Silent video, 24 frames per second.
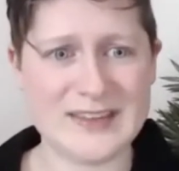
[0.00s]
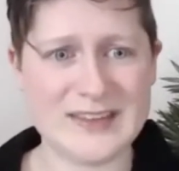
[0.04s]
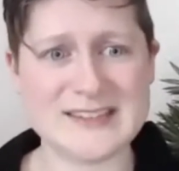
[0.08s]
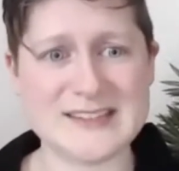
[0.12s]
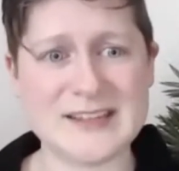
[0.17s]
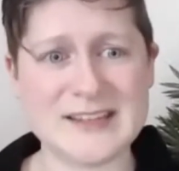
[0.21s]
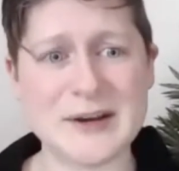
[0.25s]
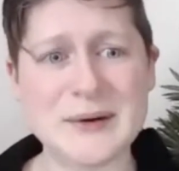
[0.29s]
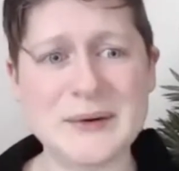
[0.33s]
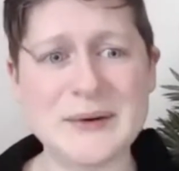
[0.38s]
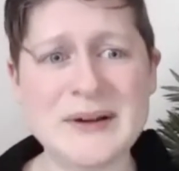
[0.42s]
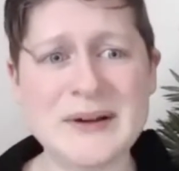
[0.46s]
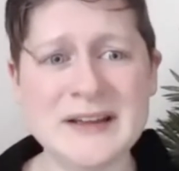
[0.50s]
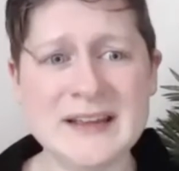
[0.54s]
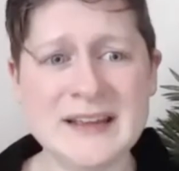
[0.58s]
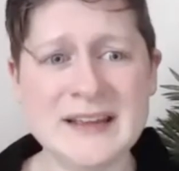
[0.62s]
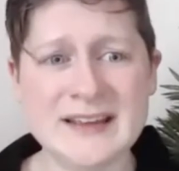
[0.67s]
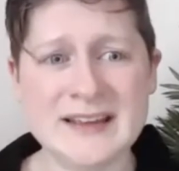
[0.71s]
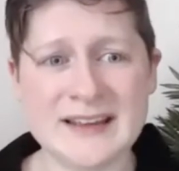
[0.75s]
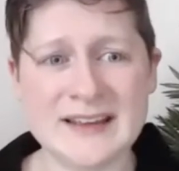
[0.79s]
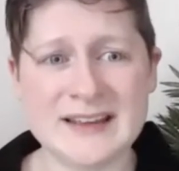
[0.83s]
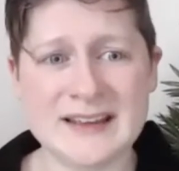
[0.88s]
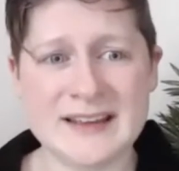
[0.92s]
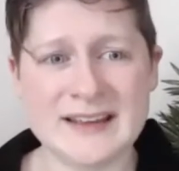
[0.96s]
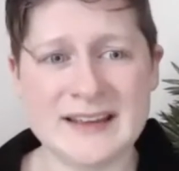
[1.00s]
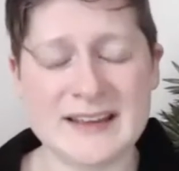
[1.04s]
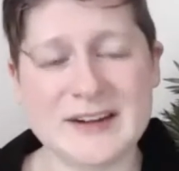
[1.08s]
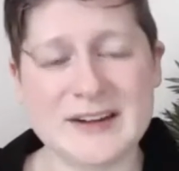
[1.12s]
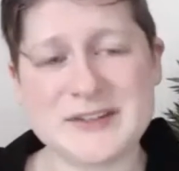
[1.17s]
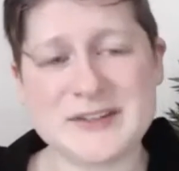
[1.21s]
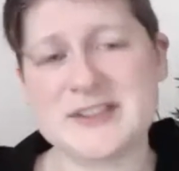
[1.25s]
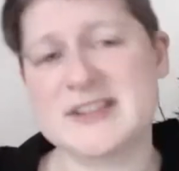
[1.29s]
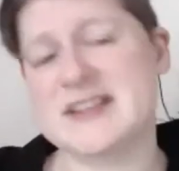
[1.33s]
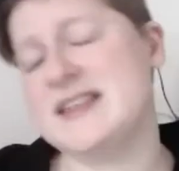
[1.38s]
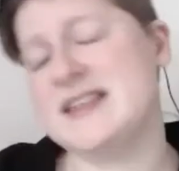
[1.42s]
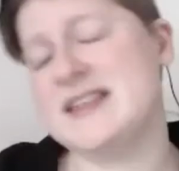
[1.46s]
So
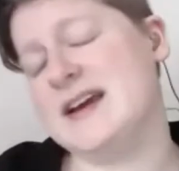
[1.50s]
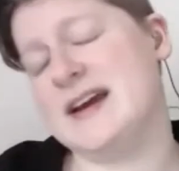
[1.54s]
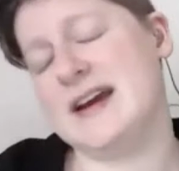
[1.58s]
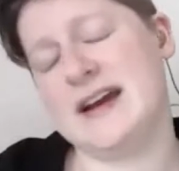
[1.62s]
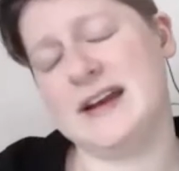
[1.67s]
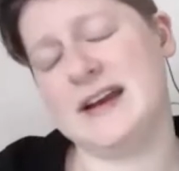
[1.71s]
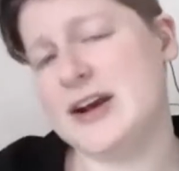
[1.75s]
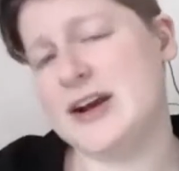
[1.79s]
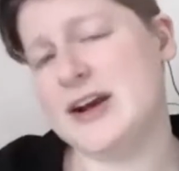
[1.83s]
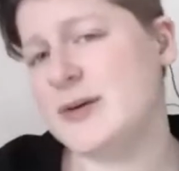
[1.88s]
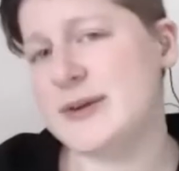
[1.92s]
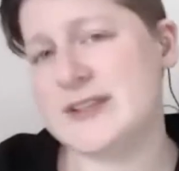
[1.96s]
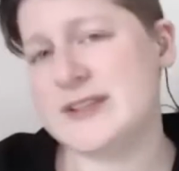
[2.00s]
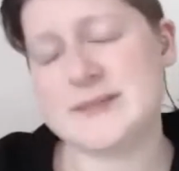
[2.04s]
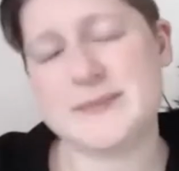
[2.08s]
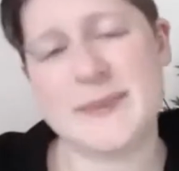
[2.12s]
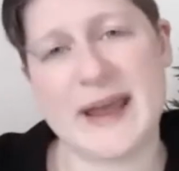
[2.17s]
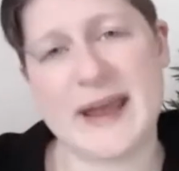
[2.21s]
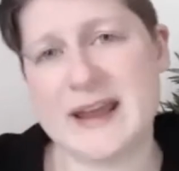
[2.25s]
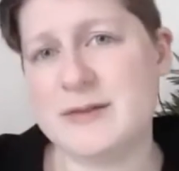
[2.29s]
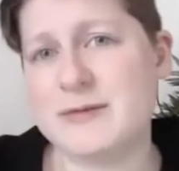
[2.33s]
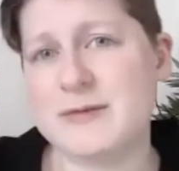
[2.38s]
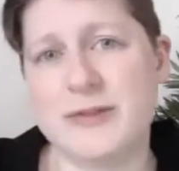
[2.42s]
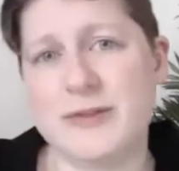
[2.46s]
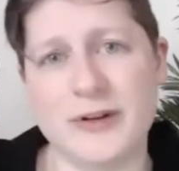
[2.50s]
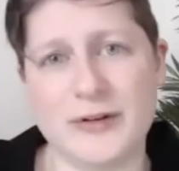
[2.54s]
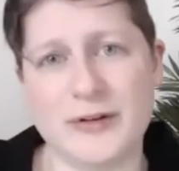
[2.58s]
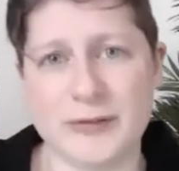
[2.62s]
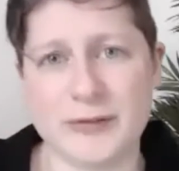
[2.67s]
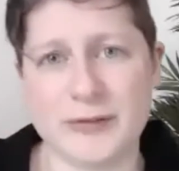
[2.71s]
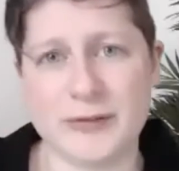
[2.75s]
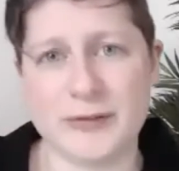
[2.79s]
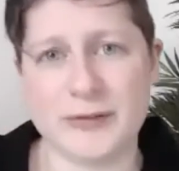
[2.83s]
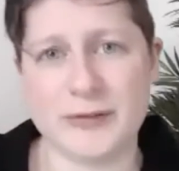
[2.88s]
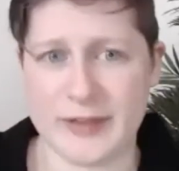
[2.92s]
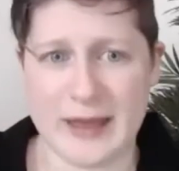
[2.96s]
here's the thing, I know it's painful
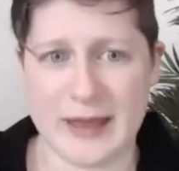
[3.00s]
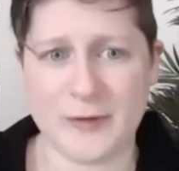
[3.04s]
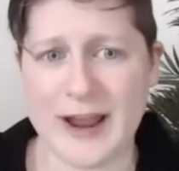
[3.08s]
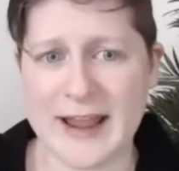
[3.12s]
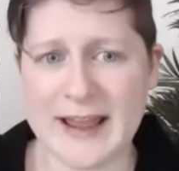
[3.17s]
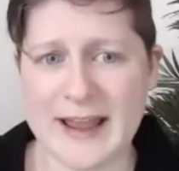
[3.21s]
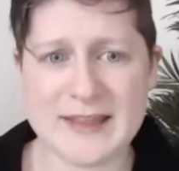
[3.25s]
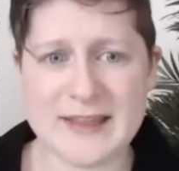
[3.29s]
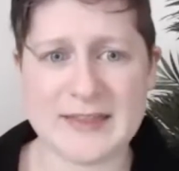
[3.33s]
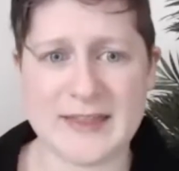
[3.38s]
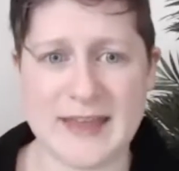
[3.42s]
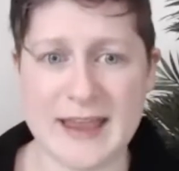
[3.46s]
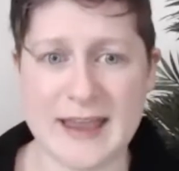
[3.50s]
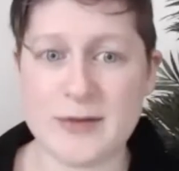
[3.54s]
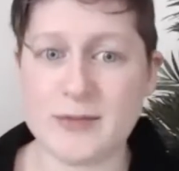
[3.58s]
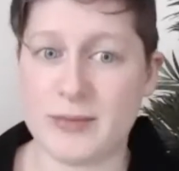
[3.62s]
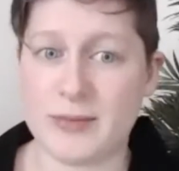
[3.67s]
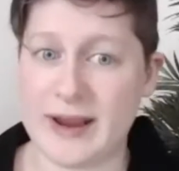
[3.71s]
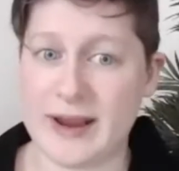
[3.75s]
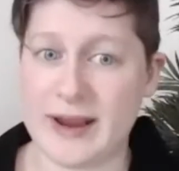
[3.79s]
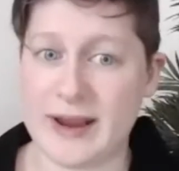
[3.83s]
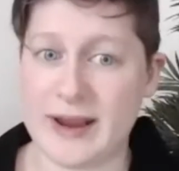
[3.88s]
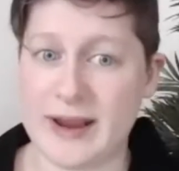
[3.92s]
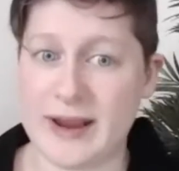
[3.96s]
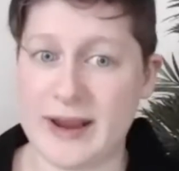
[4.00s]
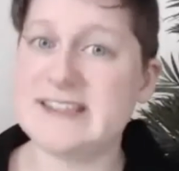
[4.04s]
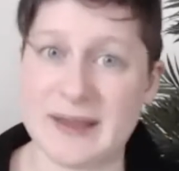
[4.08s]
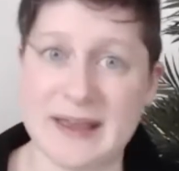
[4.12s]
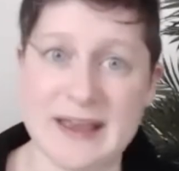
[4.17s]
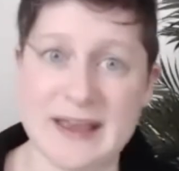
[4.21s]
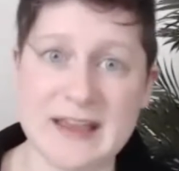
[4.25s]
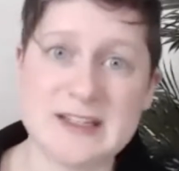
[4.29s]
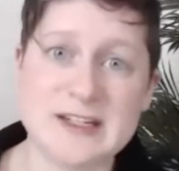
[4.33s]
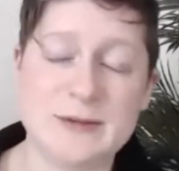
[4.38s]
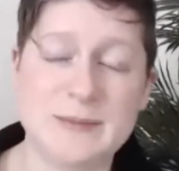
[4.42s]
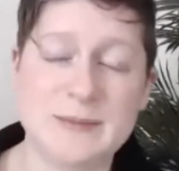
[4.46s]
for them, right? They raised
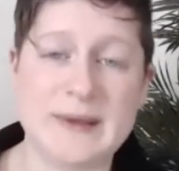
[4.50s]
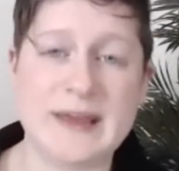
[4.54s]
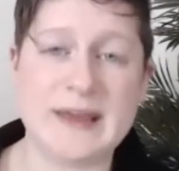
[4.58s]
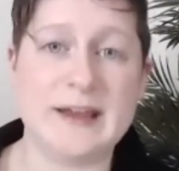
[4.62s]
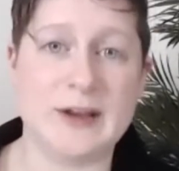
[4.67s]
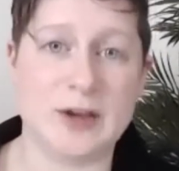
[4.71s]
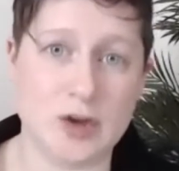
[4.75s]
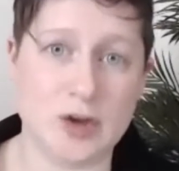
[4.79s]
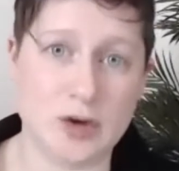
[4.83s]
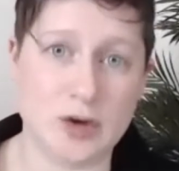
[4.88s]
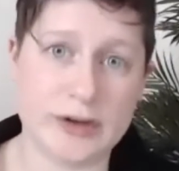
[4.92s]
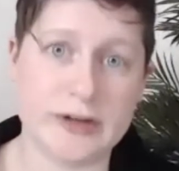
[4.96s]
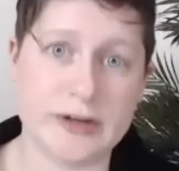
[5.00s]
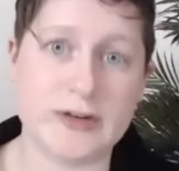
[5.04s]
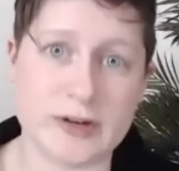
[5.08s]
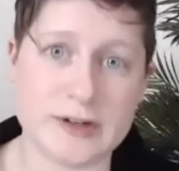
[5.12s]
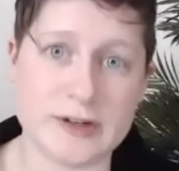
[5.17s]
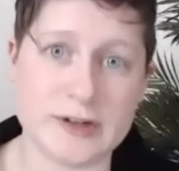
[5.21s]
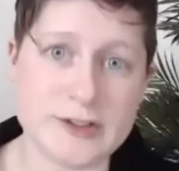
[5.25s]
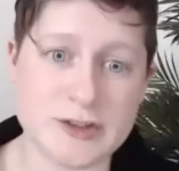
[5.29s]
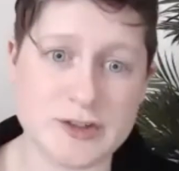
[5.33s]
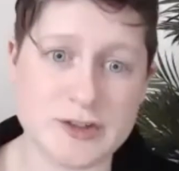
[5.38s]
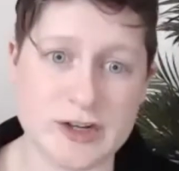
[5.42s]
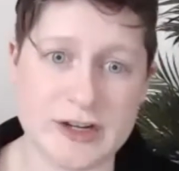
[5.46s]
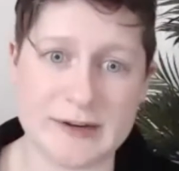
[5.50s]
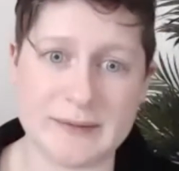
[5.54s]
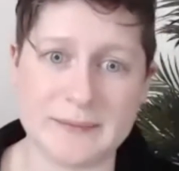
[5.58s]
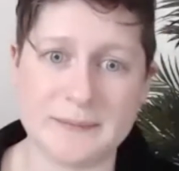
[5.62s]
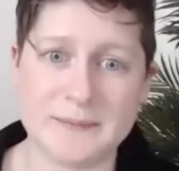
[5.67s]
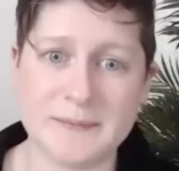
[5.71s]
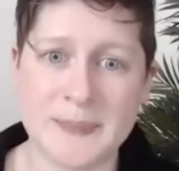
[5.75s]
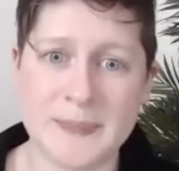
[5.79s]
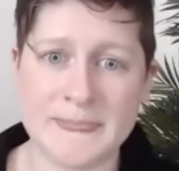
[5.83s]
me to be a good Christian.